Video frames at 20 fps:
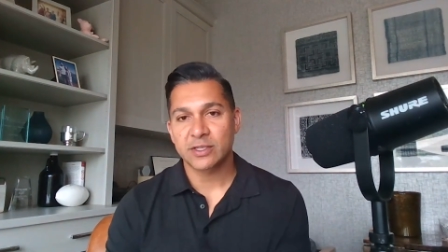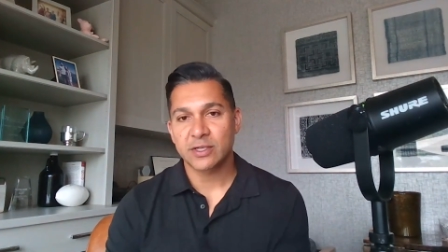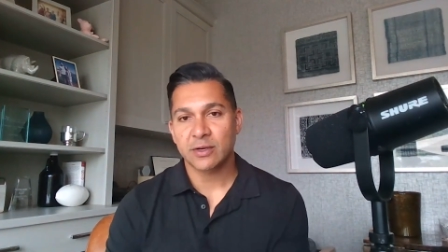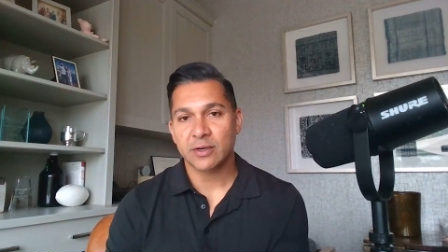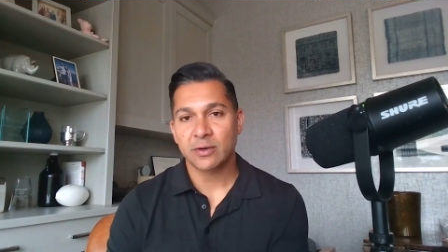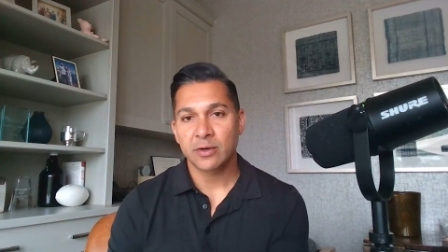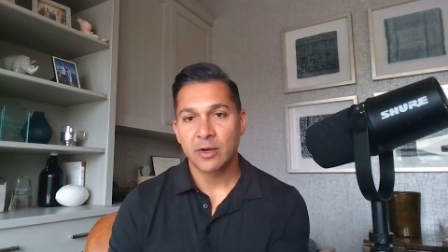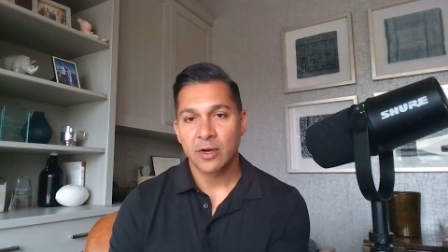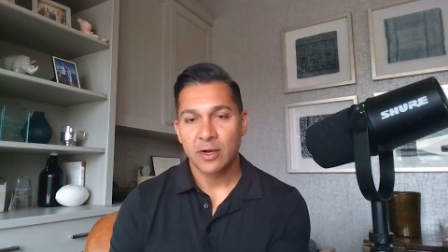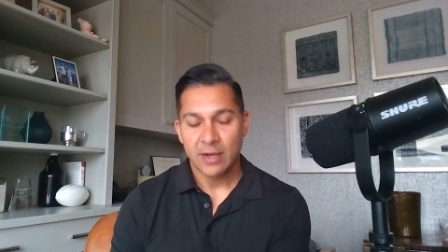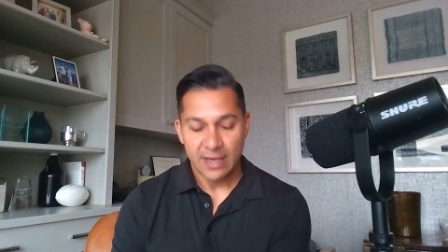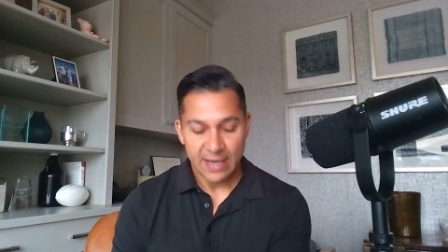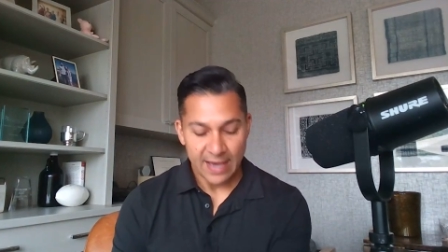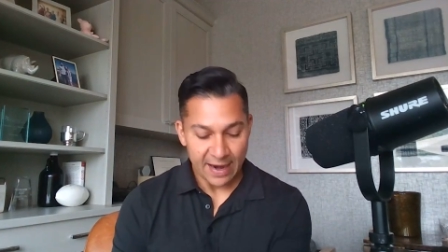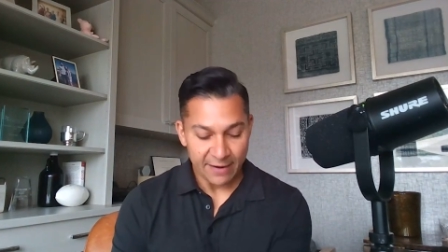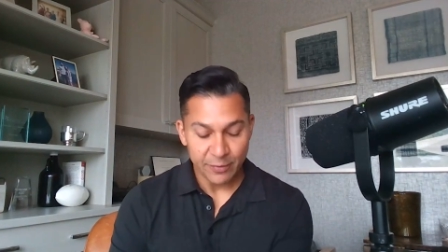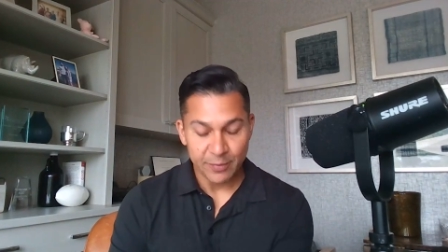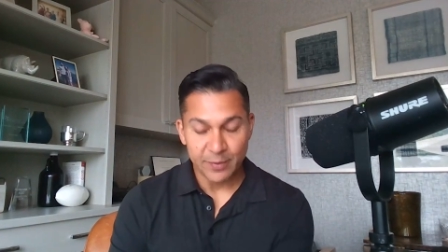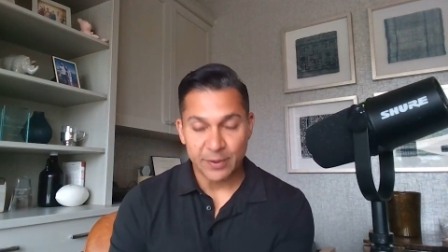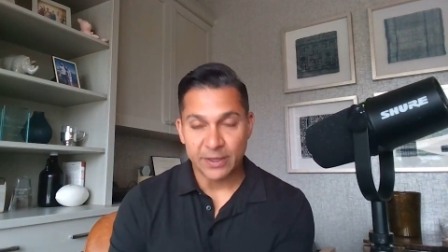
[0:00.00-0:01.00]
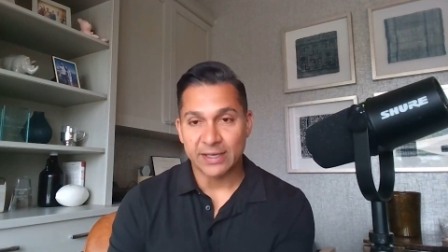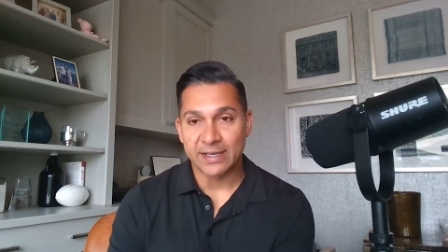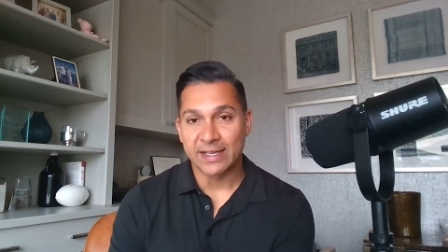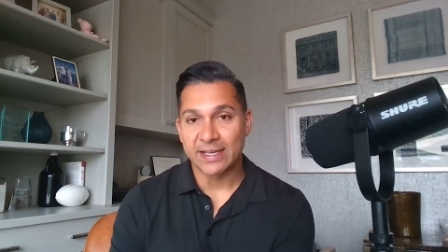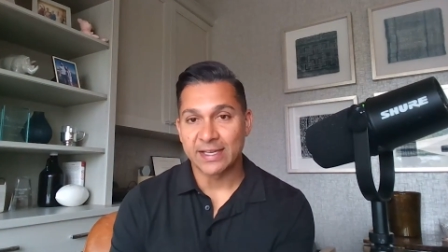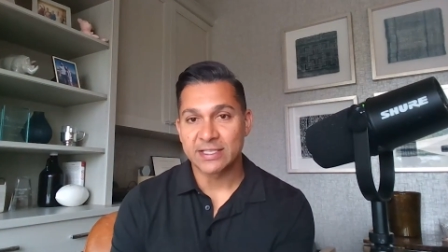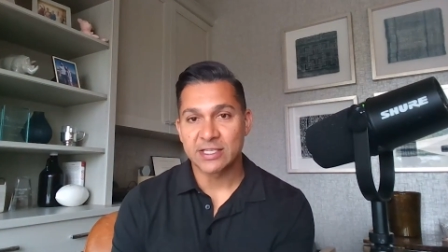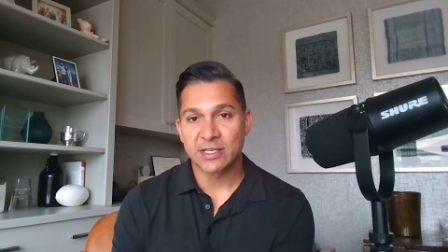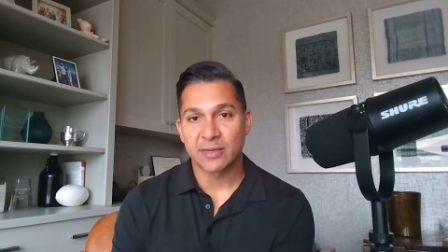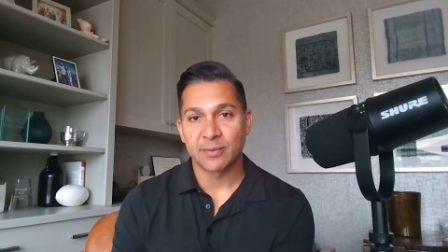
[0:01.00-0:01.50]
So everybody
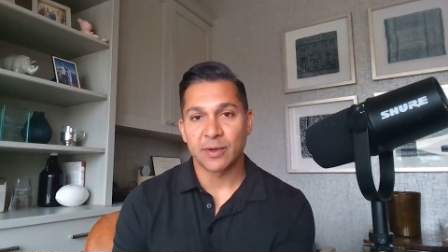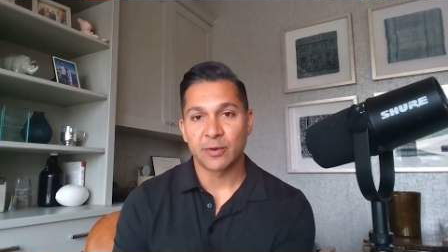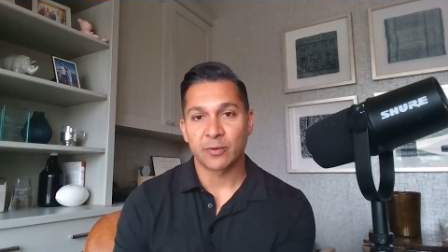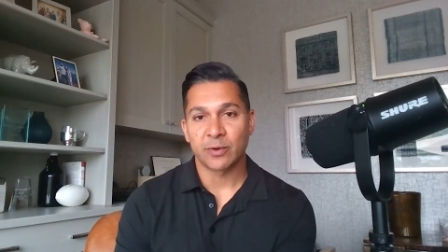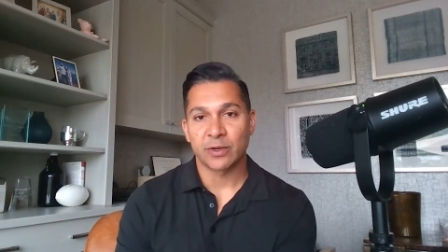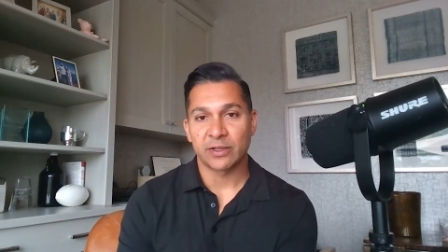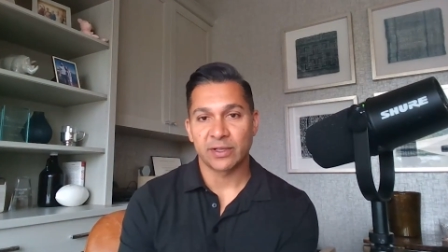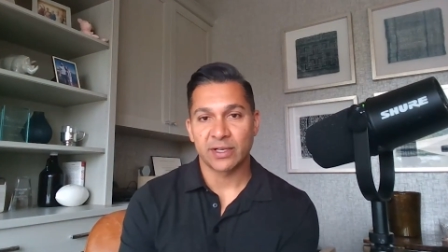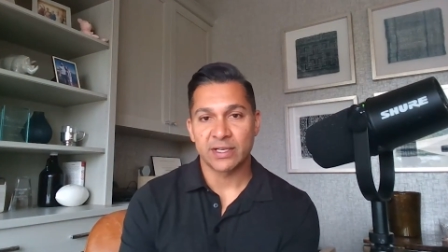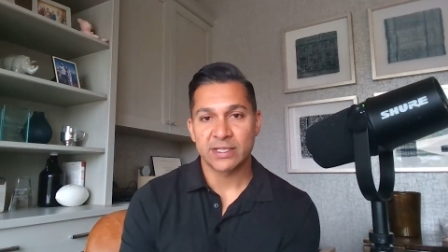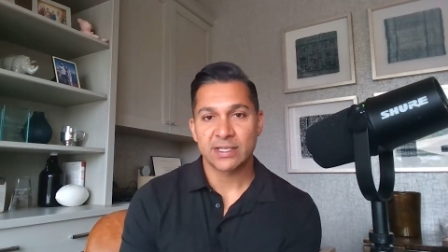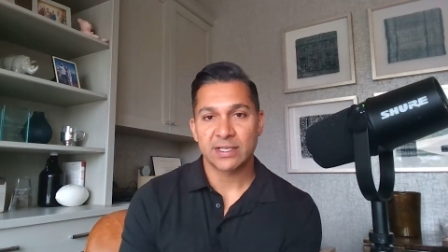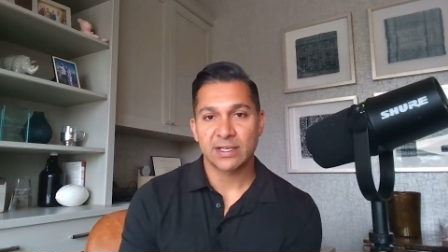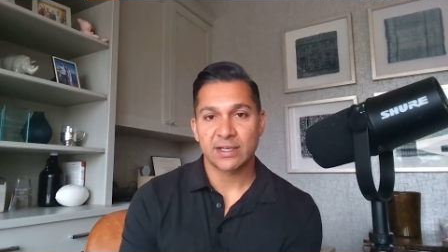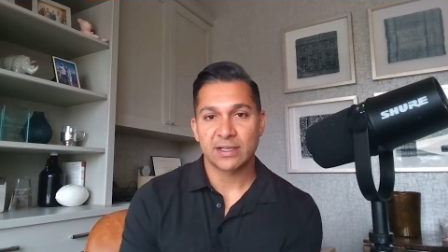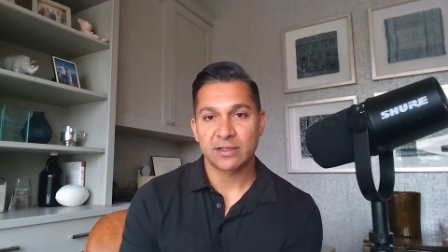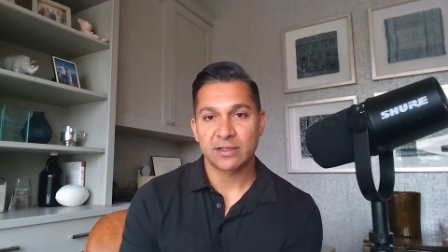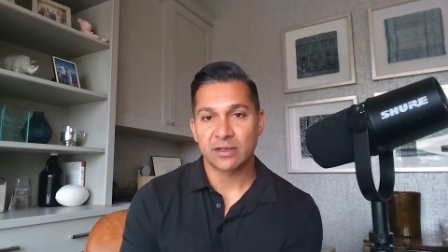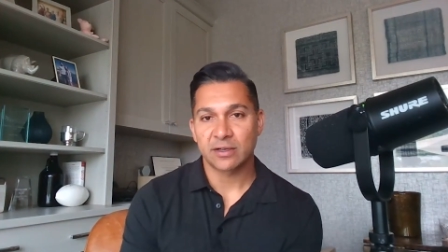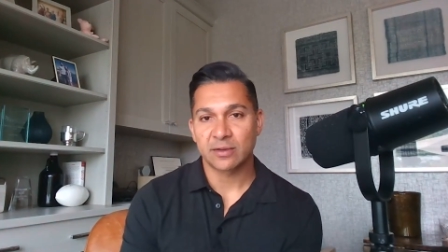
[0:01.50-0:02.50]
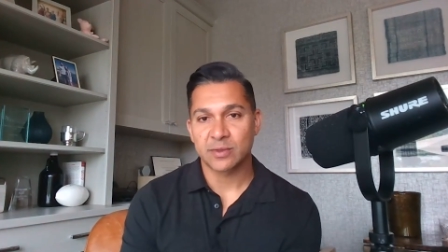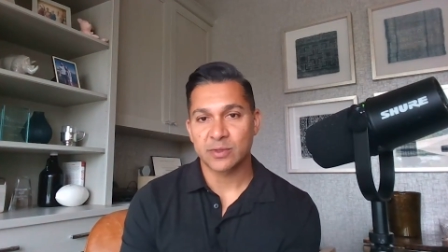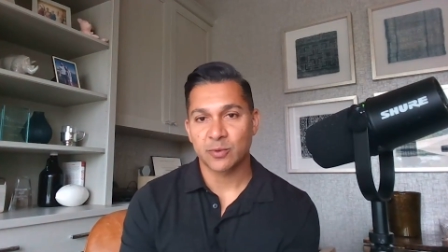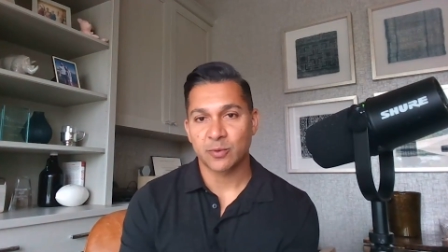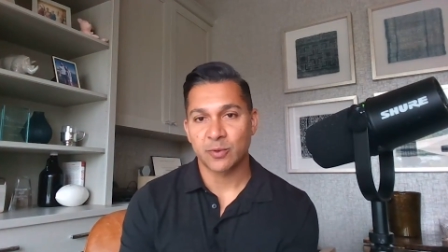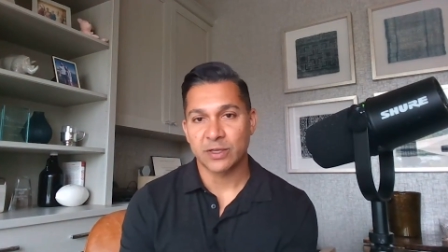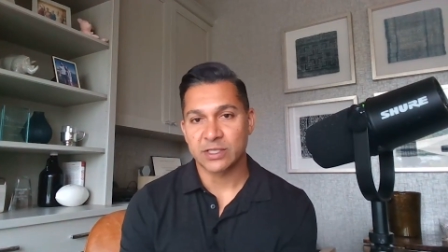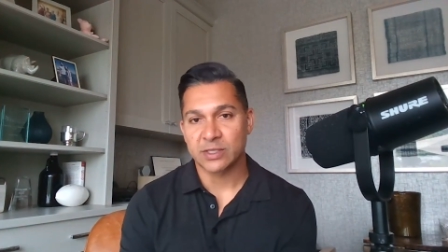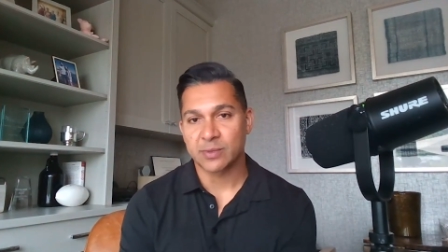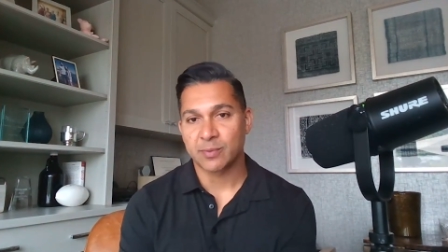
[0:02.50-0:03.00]
needs to be realistic in terms of
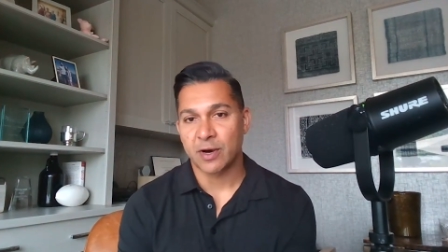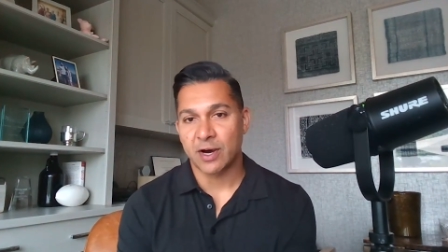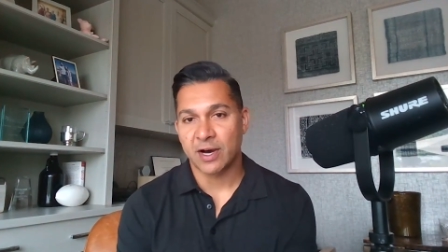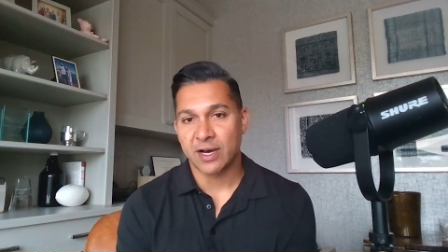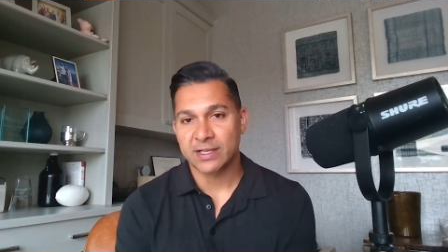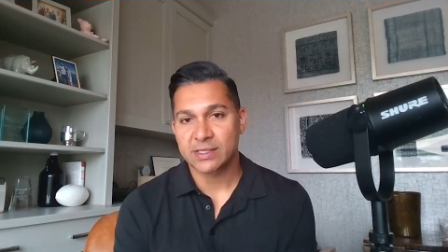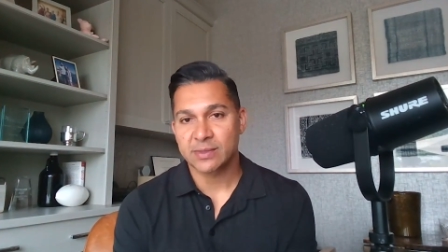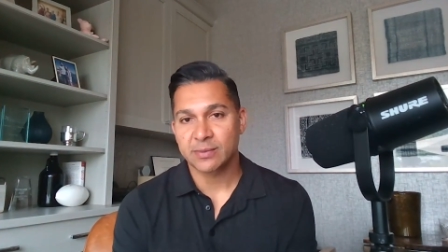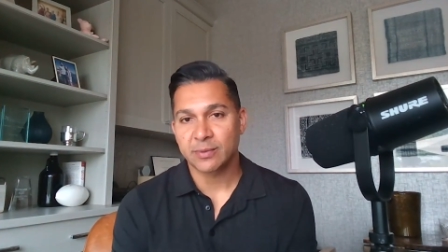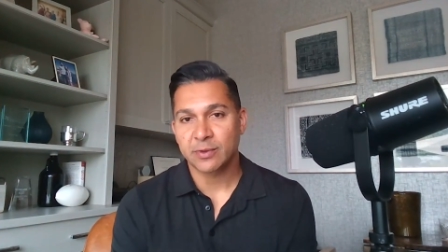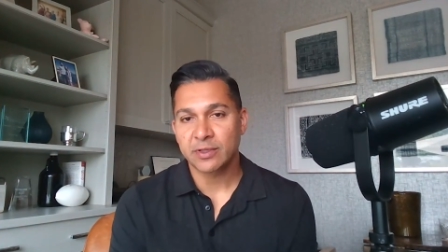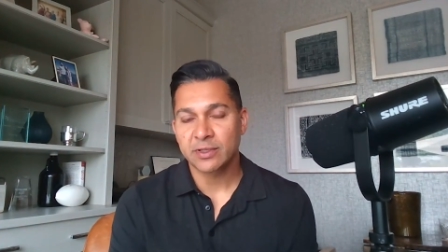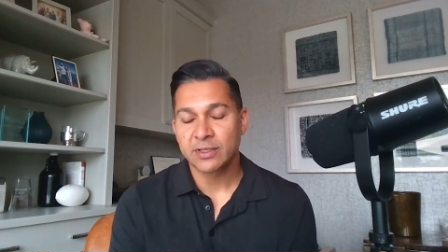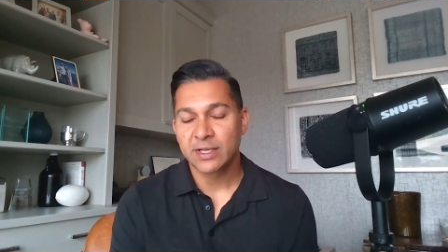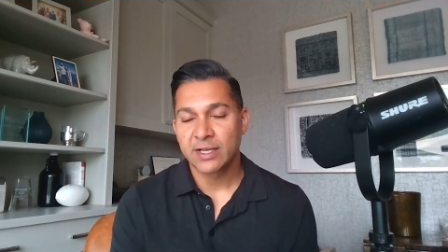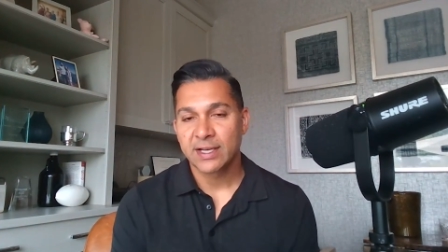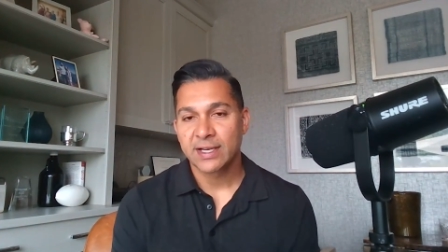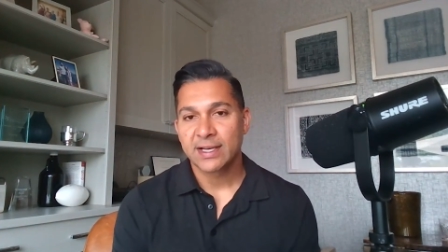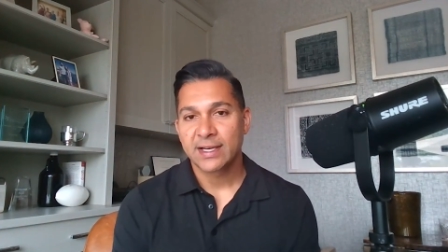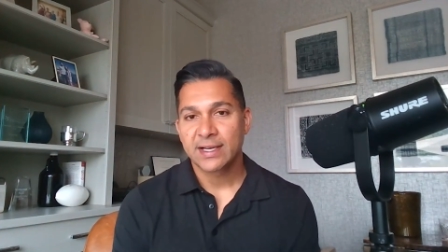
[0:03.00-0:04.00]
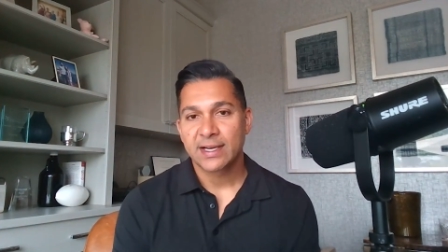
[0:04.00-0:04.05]
what's possible.